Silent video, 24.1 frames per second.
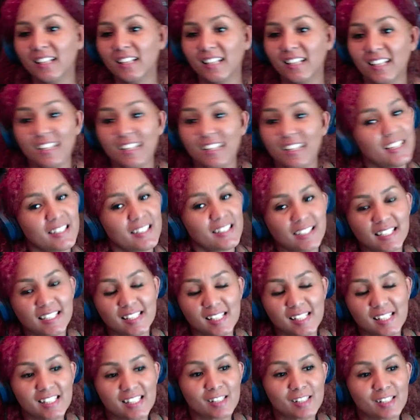In English
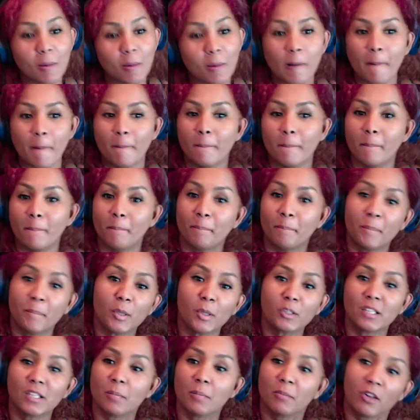is
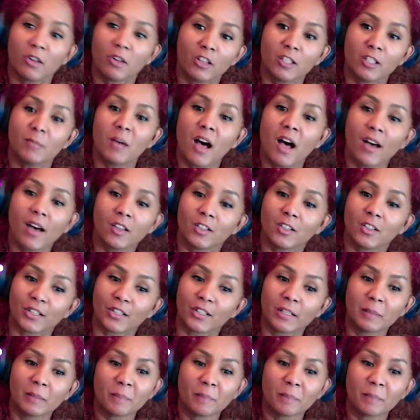Put the Volume Higher.